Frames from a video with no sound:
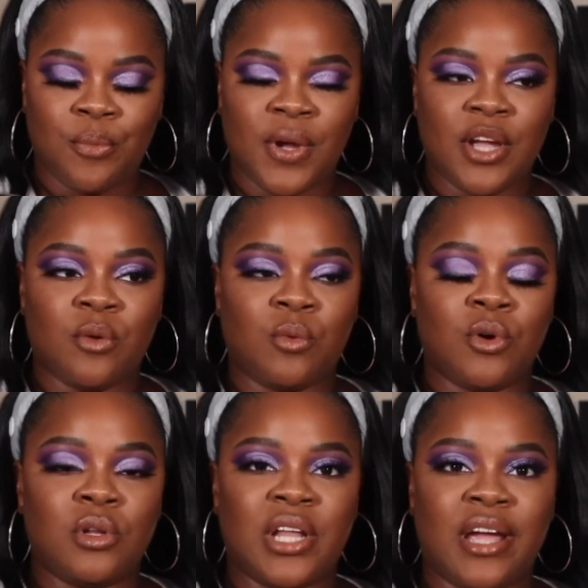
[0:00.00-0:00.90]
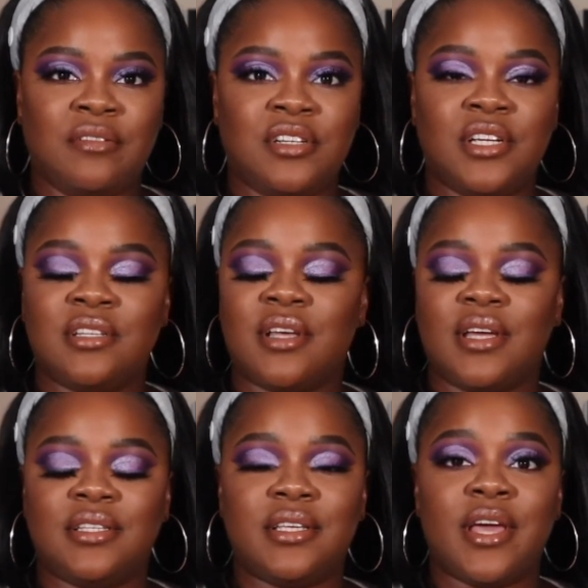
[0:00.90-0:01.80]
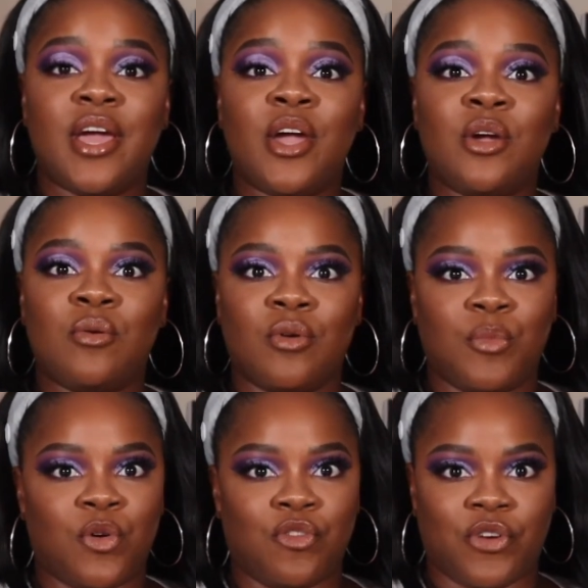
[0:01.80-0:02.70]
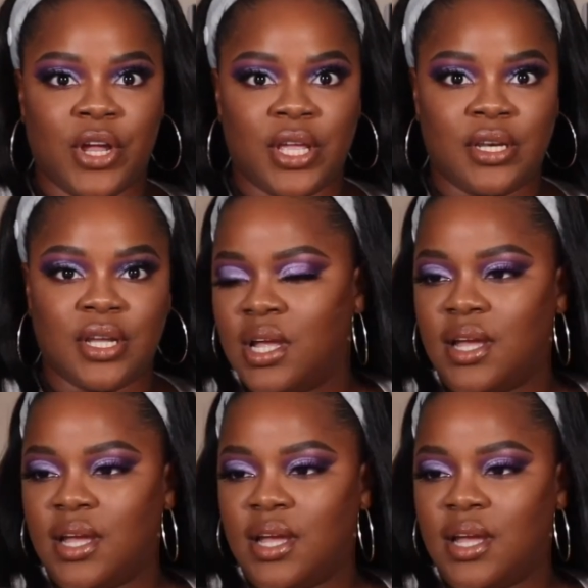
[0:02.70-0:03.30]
but in real life, she is a terrible friend.